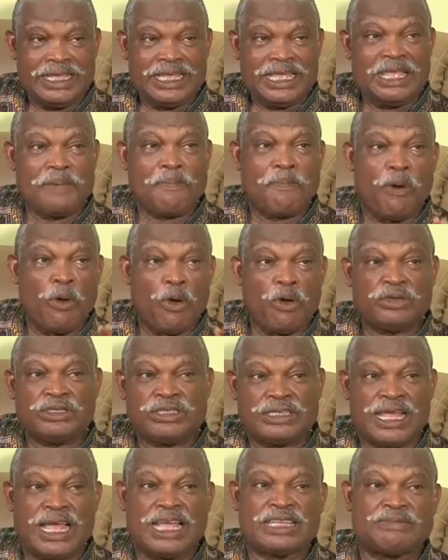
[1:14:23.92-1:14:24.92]
He
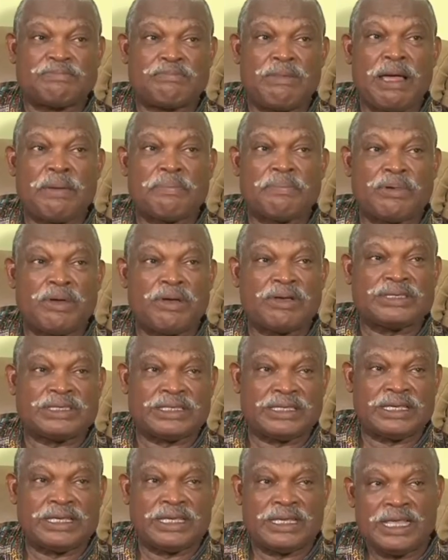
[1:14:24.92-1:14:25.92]
posed as my
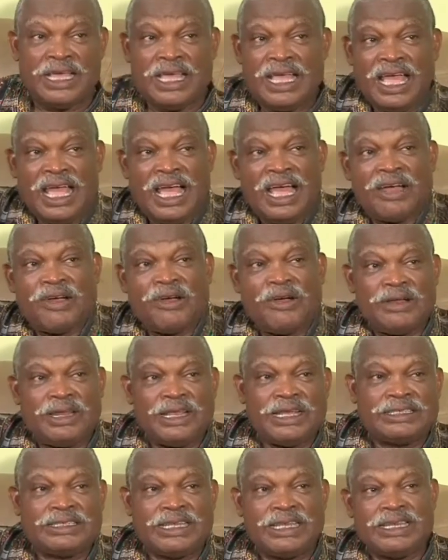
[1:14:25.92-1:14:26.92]
proxy and
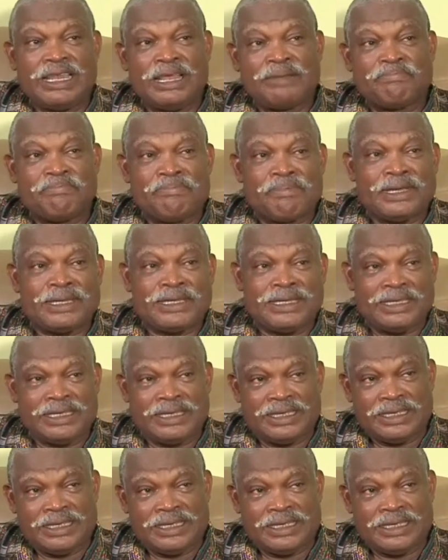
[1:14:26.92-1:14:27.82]
collected that money.